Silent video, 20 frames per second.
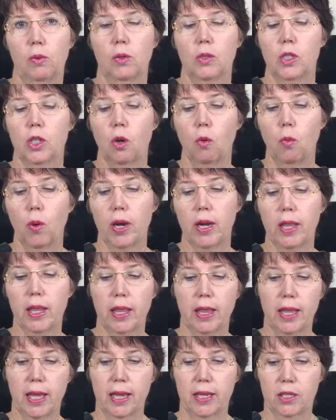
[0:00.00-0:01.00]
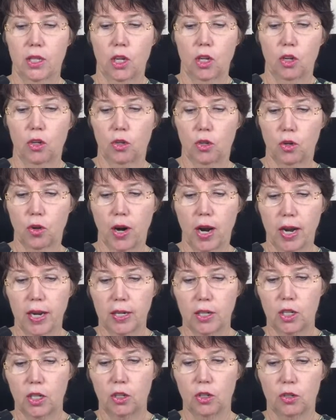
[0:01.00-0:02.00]
So what are the things that you're
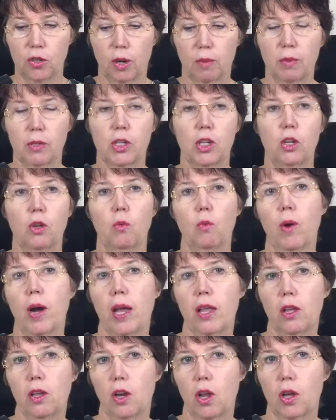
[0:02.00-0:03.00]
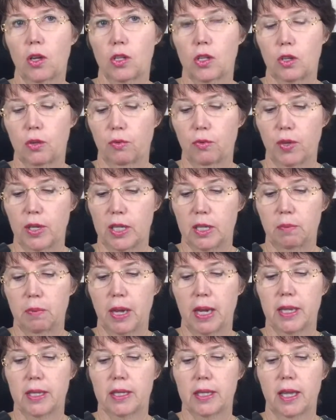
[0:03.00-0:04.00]
trying to troubleshoot why you lost your free
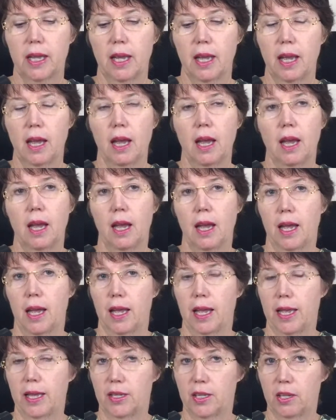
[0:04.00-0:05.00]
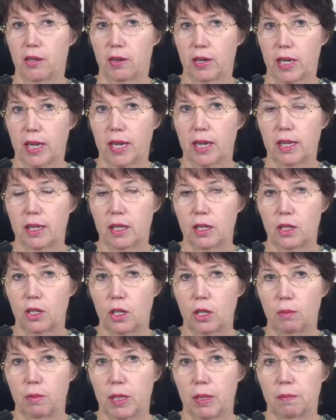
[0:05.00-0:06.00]
space? Is there a kink in the
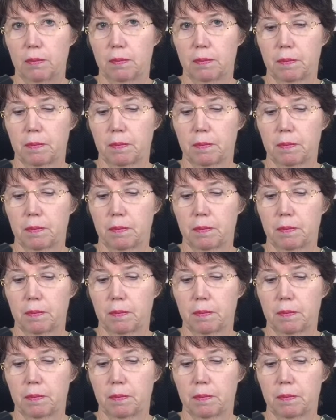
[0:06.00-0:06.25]
tubing?